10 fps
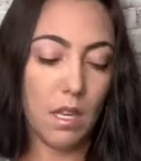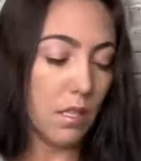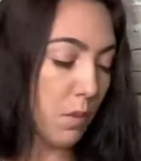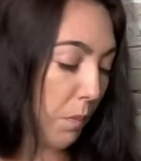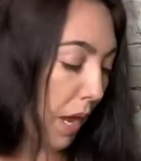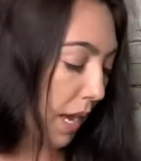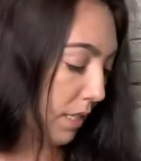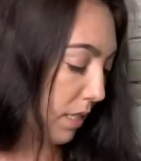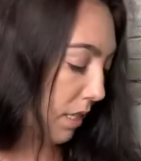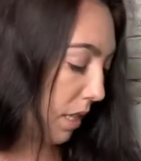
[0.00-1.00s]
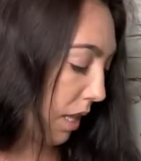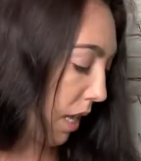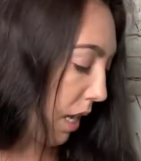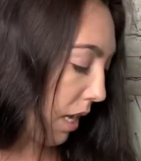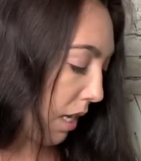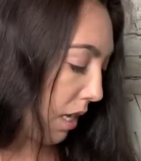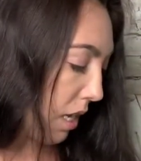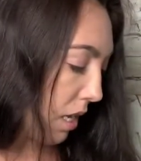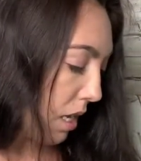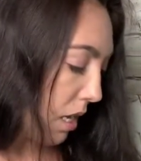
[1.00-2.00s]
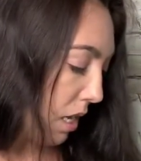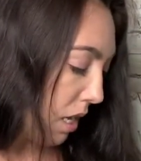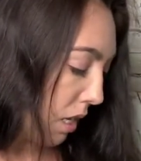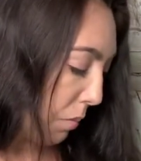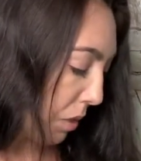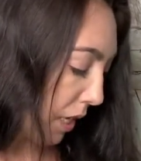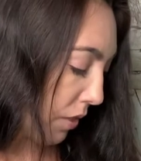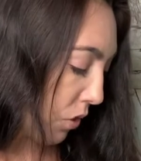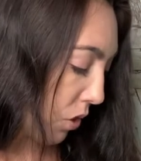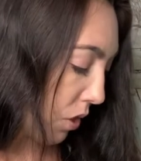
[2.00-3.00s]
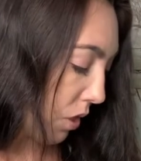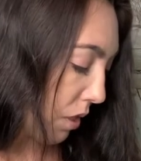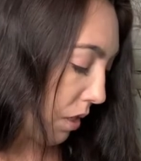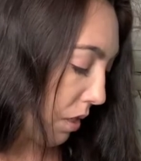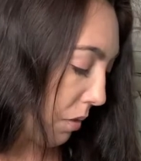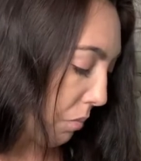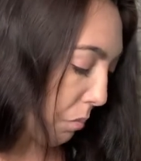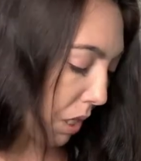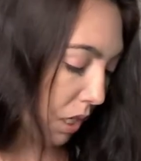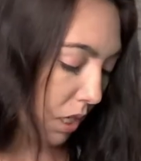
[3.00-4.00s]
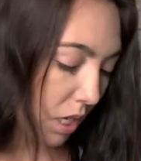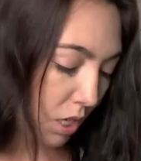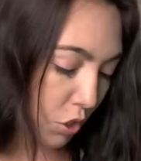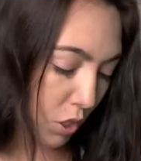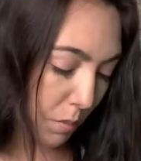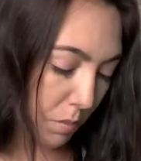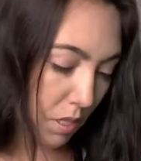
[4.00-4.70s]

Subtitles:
is packed. Then a blazer made in Egypt.